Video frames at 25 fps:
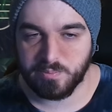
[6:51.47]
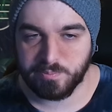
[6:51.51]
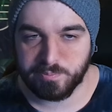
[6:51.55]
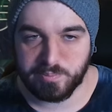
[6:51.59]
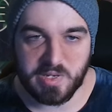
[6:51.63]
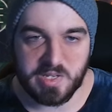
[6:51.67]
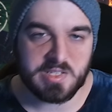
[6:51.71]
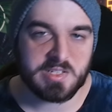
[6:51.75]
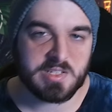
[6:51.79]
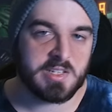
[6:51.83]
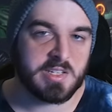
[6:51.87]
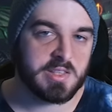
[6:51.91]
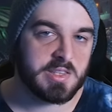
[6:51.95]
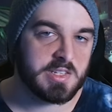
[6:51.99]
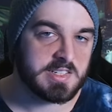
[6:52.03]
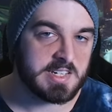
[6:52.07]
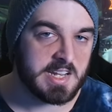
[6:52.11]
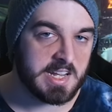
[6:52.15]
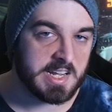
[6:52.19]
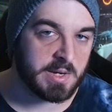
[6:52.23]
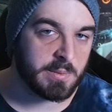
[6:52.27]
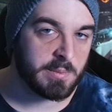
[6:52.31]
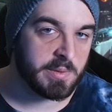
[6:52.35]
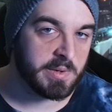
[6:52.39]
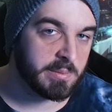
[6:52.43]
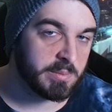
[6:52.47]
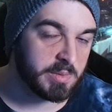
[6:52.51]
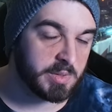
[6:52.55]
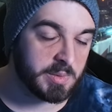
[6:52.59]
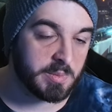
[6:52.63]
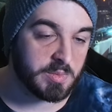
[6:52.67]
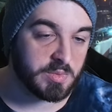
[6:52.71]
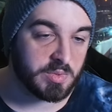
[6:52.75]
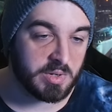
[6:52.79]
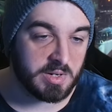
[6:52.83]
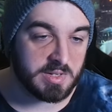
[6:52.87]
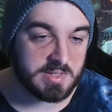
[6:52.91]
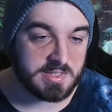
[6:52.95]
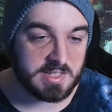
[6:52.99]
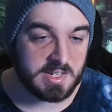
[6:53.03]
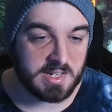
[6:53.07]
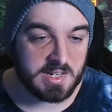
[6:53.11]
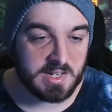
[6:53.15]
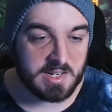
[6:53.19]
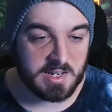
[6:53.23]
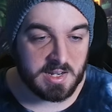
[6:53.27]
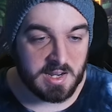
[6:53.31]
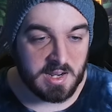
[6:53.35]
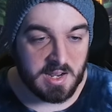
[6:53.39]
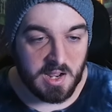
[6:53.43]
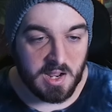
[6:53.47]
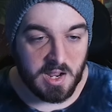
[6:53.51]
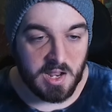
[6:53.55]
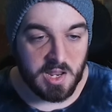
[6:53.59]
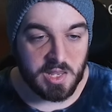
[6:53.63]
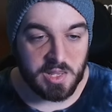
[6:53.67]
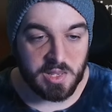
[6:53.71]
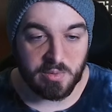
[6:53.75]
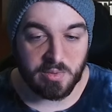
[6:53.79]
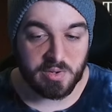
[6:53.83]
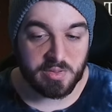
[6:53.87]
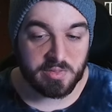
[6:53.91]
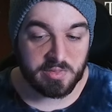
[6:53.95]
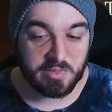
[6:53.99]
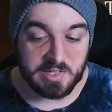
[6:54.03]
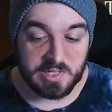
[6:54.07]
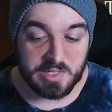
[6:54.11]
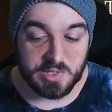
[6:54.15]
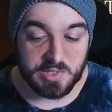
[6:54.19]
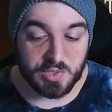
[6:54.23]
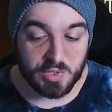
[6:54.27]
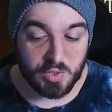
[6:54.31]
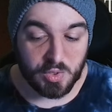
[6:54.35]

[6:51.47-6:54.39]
Basically, the takeaway, what I'm trying to say, there are things you